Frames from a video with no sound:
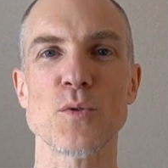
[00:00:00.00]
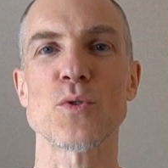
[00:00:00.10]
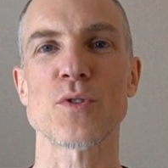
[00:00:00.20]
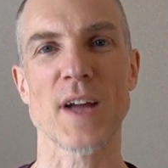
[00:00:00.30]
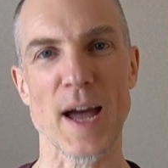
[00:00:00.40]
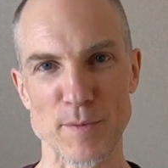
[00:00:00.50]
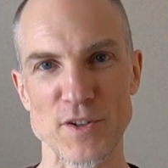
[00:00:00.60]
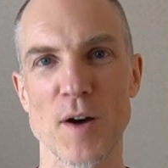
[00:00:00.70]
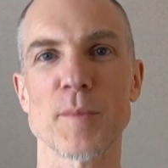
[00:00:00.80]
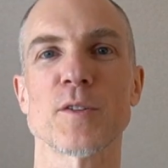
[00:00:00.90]
or
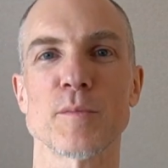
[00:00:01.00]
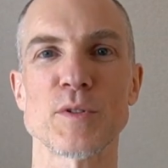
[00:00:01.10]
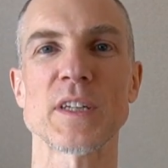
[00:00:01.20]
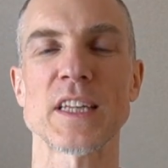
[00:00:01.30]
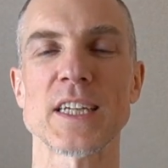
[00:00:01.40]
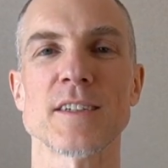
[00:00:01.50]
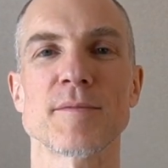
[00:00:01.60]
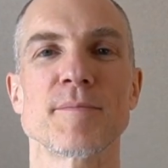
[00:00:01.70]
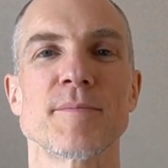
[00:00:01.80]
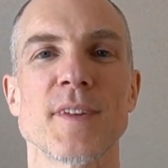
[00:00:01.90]
abdominal breathing.
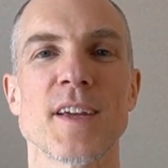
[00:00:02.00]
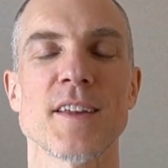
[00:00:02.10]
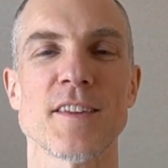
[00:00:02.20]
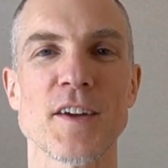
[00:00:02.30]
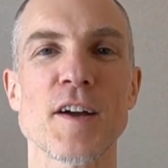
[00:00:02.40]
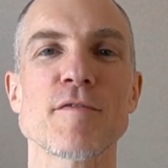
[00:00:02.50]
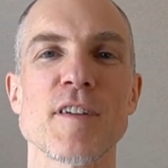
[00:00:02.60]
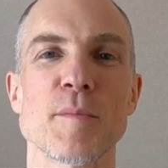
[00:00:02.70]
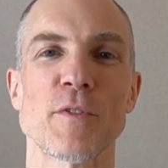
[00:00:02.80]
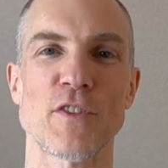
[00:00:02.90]
The
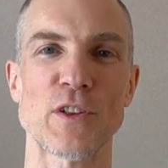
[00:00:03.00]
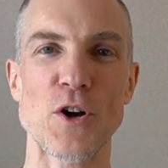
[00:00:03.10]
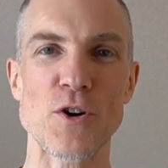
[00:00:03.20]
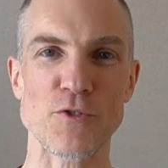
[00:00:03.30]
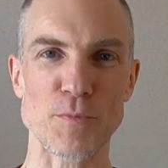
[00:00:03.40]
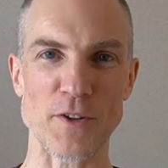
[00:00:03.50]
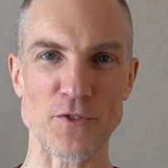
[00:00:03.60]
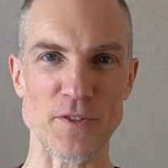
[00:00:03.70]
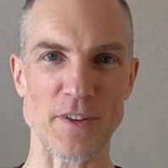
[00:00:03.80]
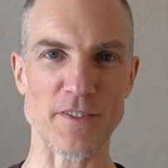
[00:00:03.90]
diaphragm is the large
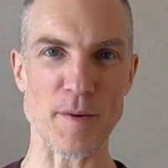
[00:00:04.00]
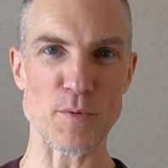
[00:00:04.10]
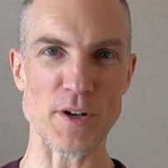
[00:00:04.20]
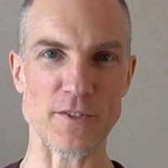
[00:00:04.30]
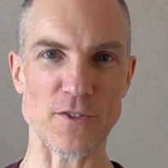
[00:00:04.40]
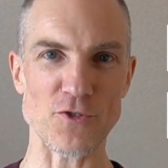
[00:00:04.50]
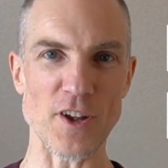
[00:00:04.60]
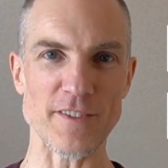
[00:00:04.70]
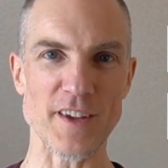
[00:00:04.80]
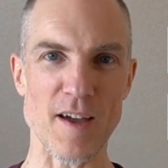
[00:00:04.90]
muscle that separates the
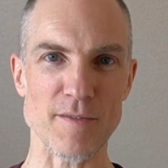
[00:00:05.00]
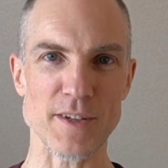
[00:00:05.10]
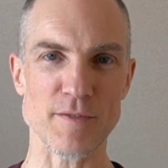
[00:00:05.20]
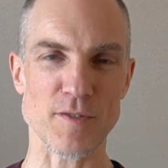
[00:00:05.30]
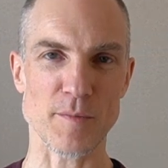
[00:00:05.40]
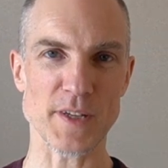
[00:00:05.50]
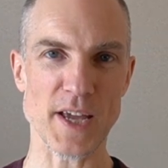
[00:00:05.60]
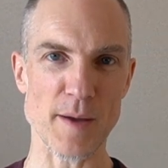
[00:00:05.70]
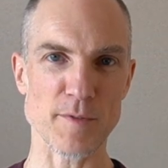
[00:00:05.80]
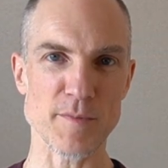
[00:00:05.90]
chest cavity from the
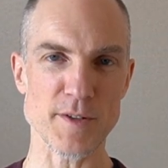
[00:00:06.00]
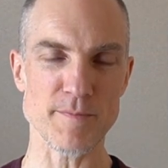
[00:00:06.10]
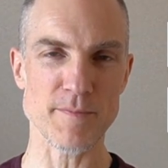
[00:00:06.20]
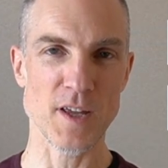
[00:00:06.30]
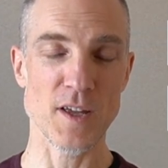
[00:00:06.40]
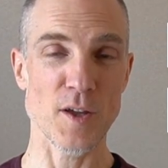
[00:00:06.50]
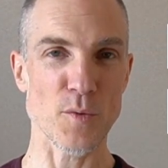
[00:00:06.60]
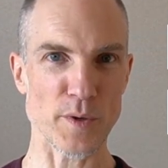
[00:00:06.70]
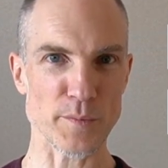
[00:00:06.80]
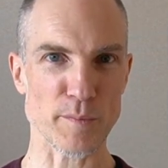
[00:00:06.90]
abdomen.
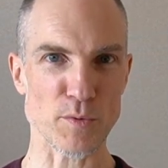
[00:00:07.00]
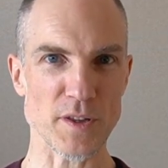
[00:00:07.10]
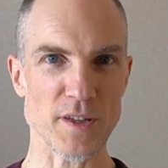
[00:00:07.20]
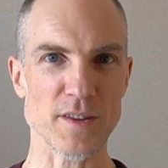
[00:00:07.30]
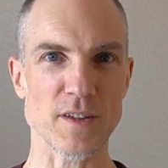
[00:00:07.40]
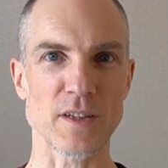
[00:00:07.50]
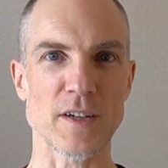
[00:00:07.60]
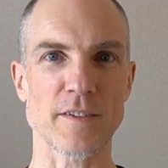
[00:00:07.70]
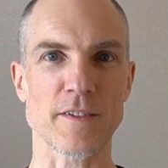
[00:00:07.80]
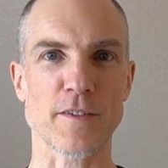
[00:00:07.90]
When we breathe in, the
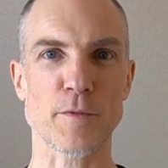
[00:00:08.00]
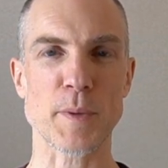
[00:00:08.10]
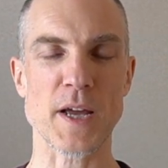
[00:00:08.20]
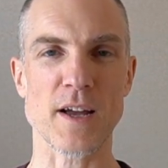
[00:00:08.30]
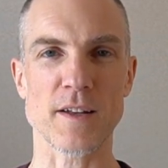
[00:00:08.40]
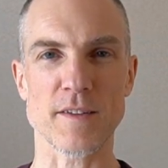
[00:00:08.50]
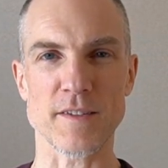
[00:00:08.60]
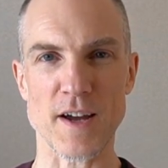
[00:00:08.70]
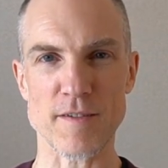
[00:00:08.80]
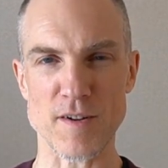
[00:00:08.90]
lungs expand, the
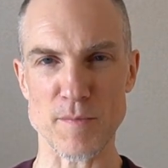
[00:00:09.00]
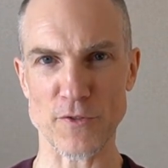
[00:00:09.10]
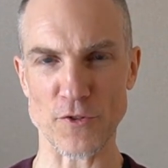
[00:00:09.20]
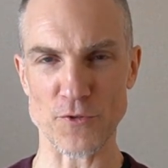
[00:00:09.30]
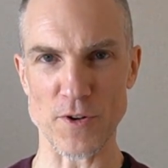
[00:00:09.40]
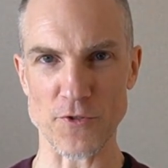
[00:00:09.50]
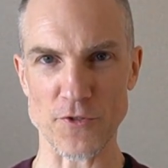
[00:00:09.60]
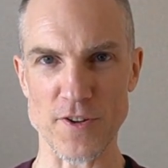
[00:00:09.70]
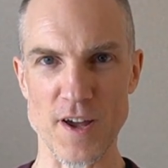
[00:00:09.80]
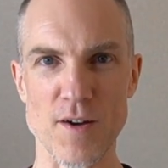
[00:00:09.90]
diaphragm muscle
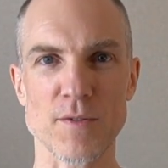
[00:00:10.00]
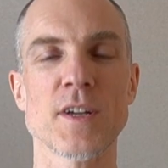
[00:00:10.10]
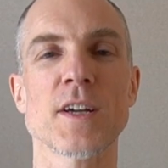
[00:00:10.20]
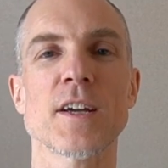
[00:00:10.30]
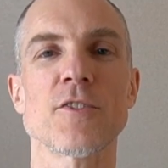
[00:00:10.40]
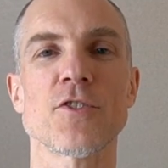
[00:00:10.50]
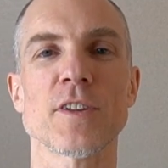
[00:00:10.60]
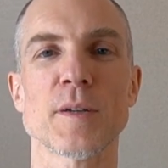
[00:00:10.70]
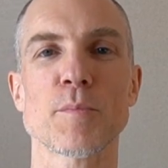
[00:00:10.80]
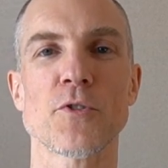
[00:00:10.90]
stretches down and
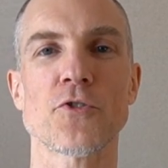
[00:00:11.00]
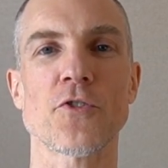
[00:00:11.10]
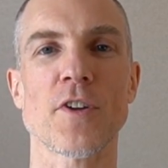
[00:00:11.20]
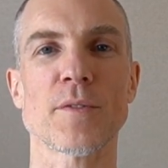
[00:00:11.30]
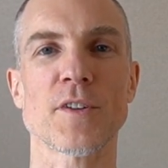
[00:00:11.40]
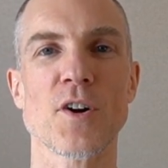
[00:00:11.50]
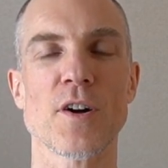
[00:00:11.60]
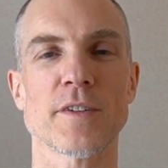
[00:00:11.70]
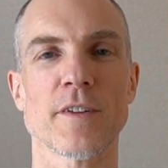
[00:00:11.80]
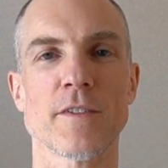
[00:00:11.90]
gently pushes out the
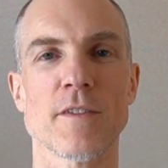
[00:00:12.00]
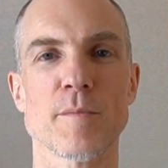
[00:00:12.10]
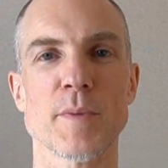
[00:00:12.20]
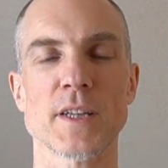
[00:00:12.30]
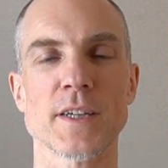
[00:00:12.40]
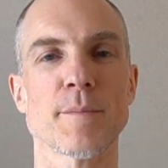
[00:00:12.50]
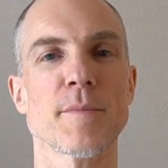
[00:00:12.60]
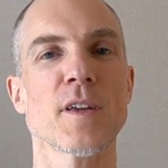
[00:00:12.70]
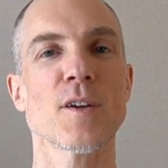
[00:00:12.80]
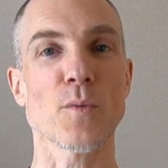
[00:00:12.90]
contents of the belly.
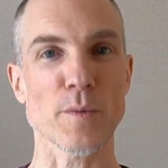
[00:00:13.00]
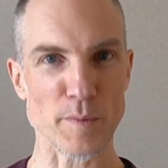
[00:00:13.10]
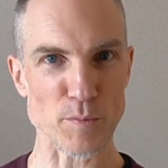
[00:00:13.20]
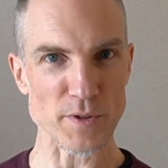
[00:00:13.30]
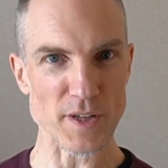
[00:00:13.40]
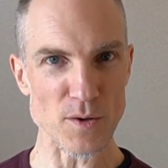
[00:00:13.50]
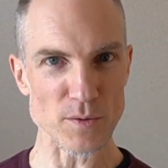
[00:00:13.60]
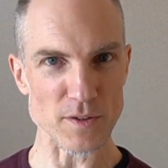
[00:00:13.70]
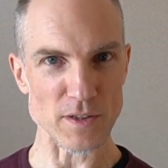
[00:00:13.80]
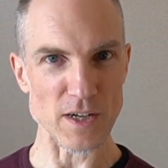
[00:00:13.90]
When we breathe
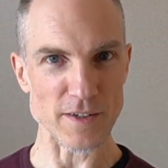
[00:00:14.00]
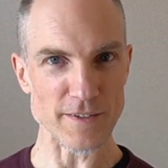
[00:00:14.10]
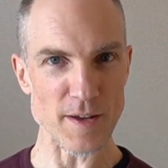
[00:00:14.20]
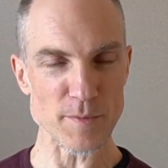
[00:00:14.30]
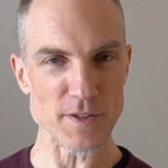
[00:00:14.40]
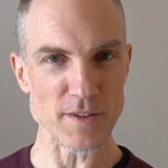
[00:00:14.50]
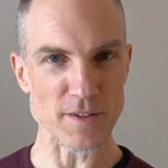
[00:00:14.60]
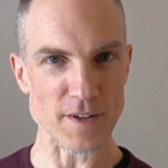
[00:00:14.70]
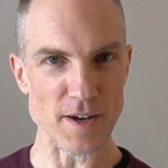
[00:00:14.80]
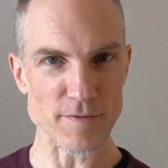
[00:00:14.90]
out, the lungs empty,
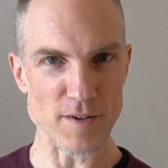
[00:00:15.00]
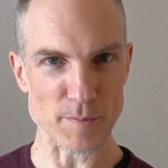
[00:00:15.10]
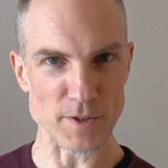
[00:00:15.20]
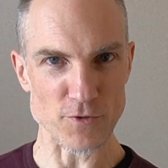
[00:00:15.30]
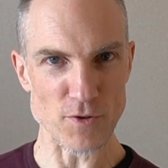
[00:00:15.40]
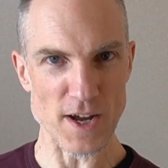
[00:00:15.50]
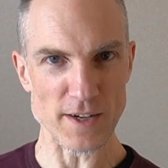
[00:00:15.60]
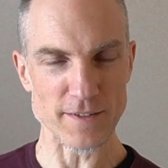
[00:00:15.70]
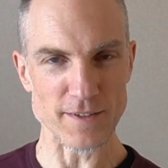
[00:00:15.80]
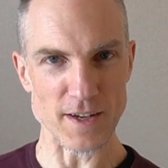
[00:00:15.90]
the diaphragm
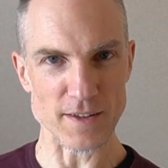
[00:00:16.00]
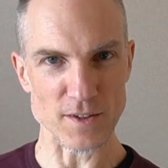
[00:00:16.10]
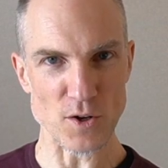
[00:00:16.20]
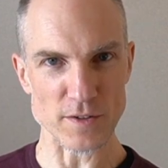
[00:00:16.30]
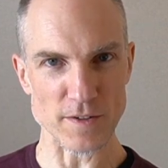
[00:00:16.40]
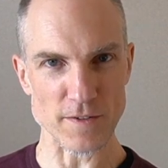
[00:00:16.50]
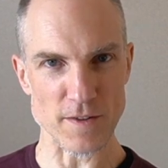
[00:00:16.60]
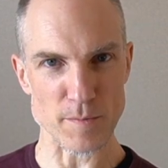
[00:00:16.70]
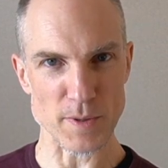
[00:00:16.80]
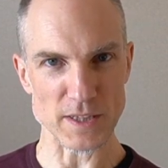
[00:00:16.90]
contracts, and the contents of
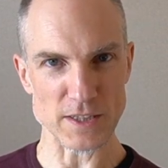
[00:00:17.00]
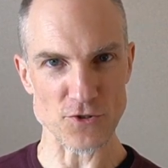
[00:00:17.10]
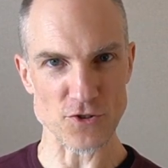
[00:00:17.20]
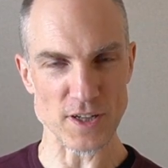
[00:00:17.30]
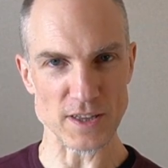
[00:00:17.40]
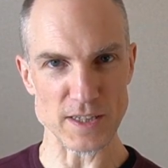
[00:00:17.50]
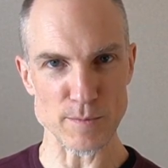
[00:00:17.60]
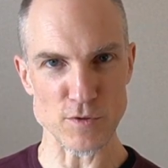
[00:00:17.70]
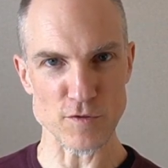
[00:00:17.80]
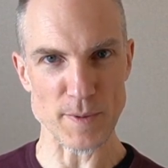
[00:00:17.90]
the belly gently
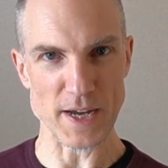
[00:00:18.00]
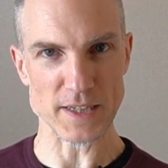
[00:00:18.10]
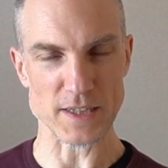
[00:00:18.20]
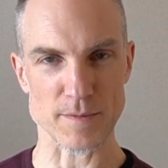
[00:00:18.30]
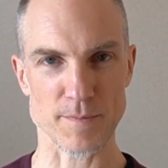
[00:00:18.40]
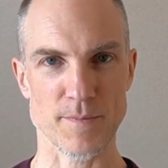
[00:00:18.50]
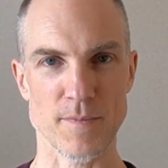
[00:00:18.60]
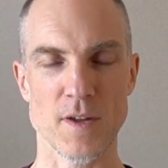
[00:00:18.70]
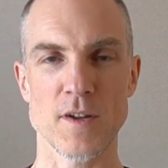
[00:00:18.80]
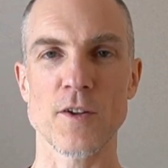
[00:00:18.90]
move back in.
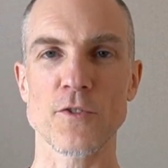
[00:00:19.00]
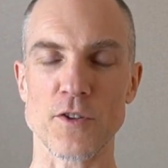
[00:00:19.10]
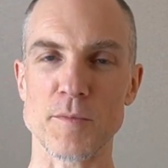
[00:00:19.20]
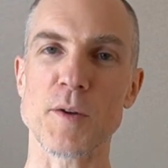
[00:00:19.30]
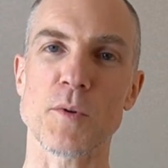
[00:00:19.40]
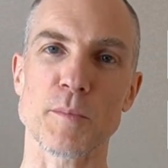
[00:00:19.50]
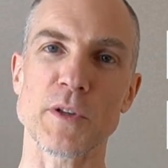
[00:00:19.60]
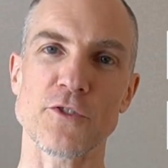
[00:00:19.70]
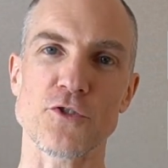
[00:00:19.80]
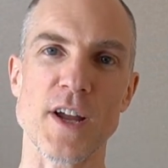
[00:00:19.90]
So you may want to
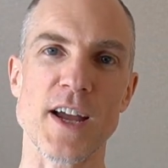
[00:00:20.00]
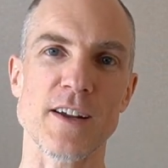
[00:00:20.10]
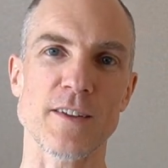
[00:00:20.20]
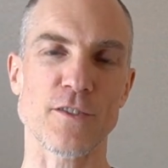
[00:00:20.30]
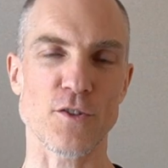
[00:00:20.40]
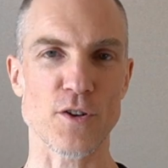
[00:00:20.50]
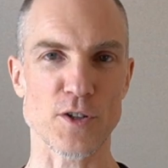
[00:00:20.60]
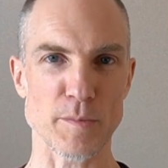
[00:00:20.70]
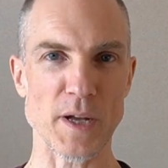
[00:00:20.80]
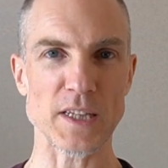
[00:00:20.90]
place your hands on
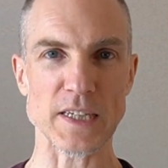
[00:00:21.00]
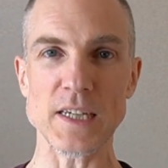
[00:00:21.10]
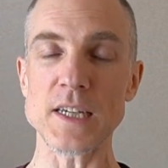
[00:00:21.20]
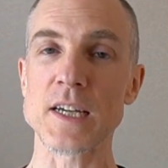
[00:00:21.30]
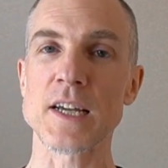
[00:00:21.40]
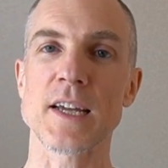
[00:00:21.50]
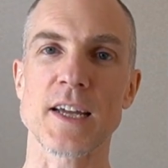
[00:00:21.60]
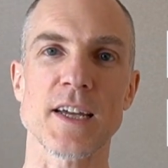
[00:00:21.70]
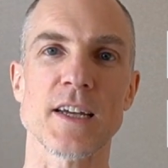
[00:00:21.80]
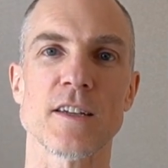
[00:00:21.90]
your belly
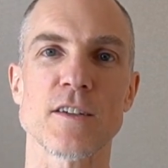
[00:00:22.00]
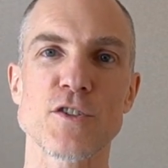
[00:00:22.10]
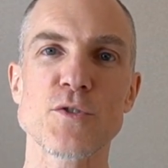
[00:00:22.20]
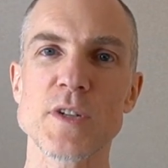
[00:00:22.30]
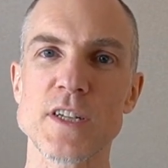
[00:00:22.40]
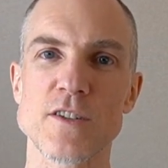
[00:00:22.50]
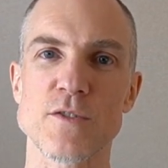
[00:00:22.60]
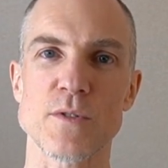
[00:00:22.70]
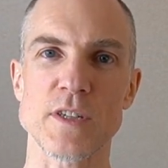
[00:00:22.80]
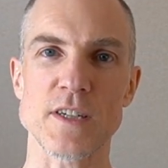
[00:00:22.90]
and tune
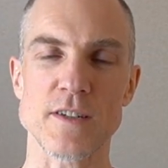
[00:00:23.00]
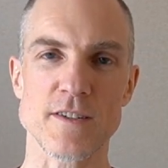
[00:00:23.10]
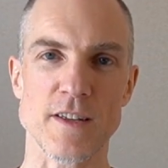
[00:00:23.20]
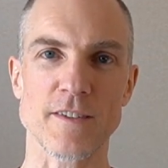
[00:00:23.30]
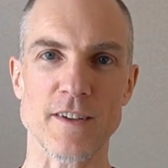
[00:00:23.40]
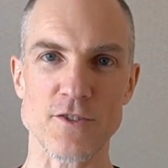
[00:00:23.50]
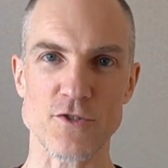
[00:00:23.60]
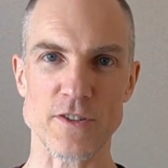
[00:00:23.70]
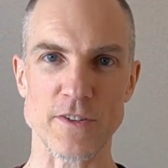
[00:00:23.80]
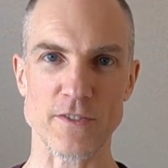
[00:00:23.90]
into the
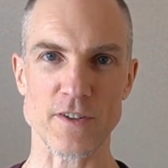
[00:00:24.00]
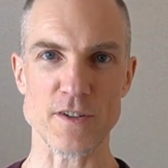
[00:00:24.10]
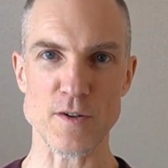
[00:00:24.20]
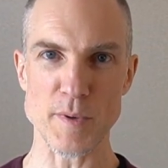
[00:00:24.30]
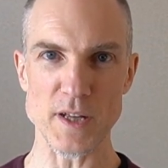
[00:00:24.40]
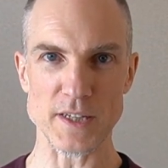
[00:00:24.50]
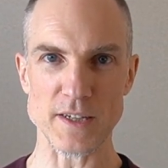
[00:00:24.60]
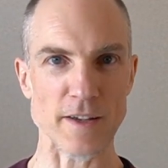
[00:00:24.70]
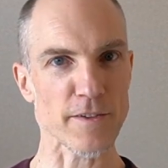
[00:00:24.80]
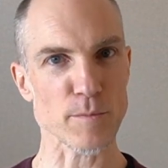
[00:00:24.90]
sensations in your
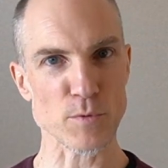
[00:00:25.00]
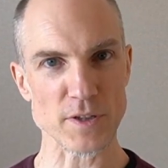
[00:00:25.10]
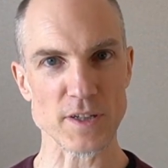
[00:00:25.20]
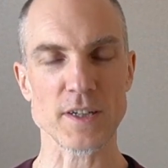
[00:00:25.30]
belly as you breathe in